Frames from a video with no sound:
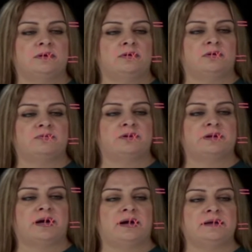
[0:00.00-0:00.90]
over
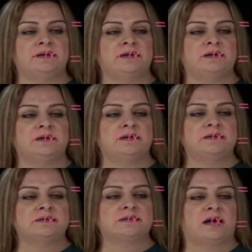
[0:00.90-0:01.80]
9
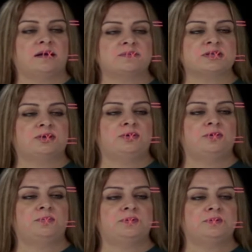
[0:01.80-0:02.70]
times
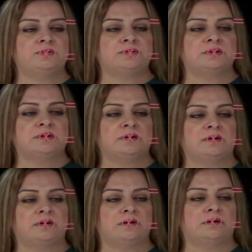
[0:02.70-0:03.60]
cube root
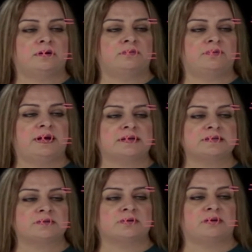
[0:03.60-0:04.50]
of x
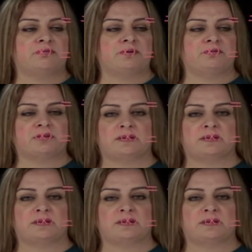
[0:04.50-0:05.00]
to the 5th.